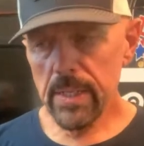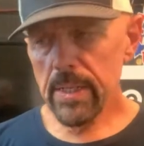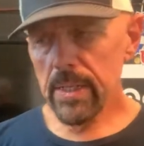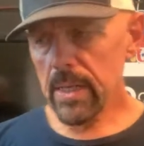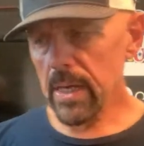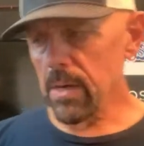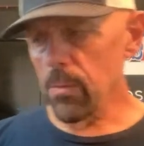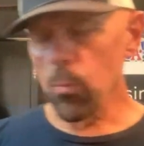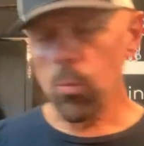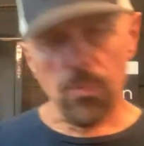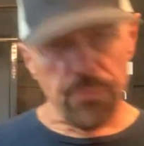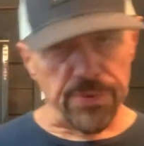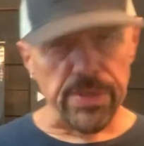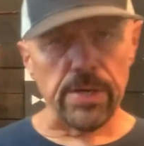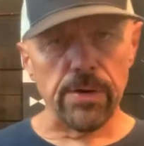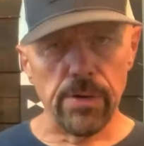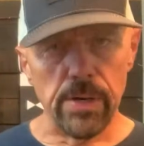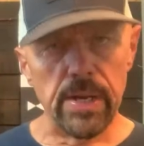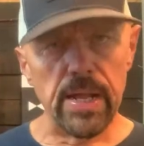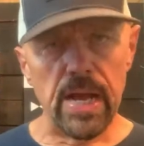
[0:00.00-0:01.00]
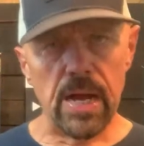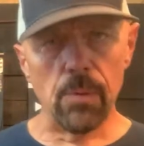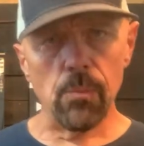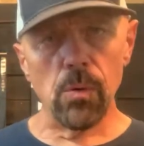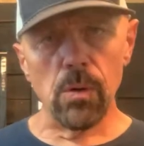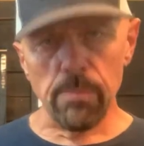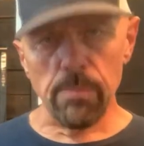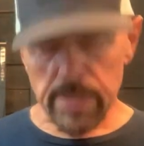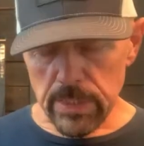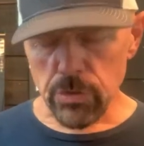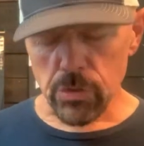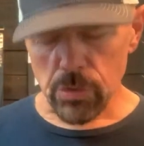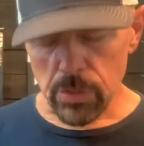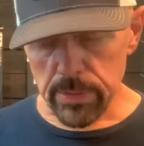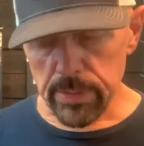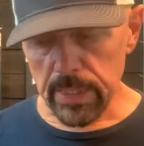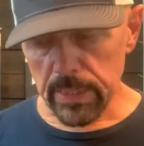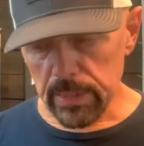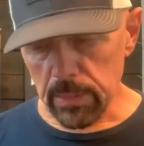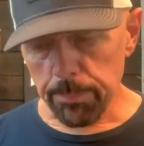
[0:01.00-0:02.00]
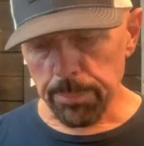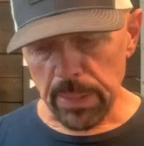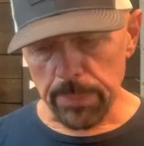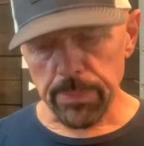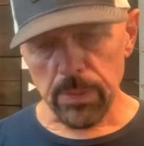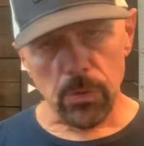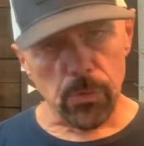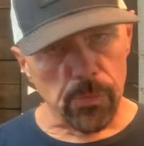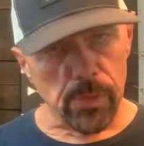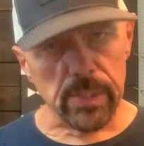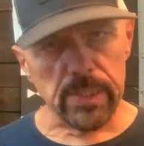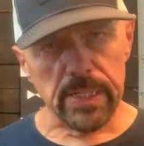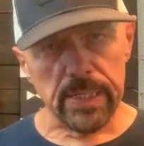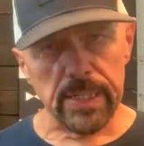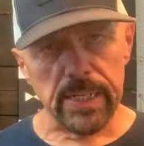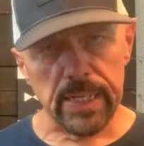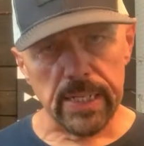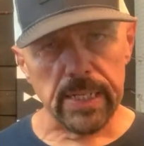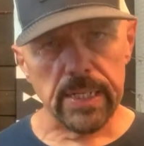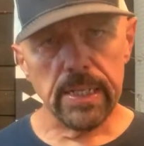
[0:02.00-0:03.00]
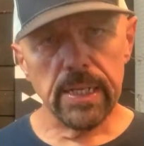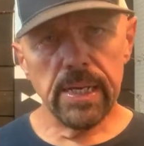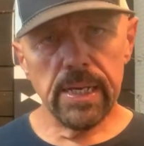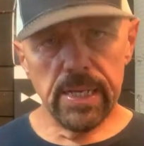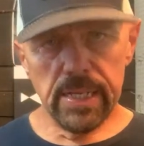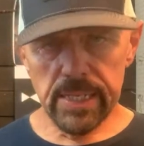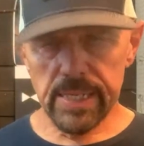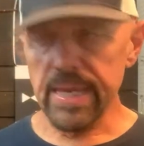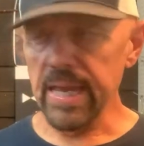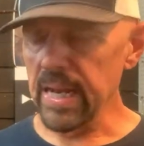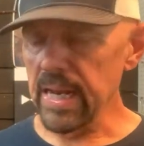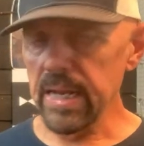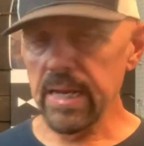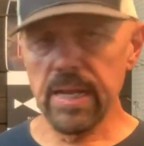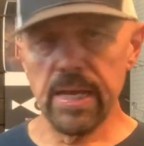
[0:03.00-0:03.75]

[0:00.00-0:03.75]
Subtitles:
We'll figure it out. We'll make sure that the people who really need it get it.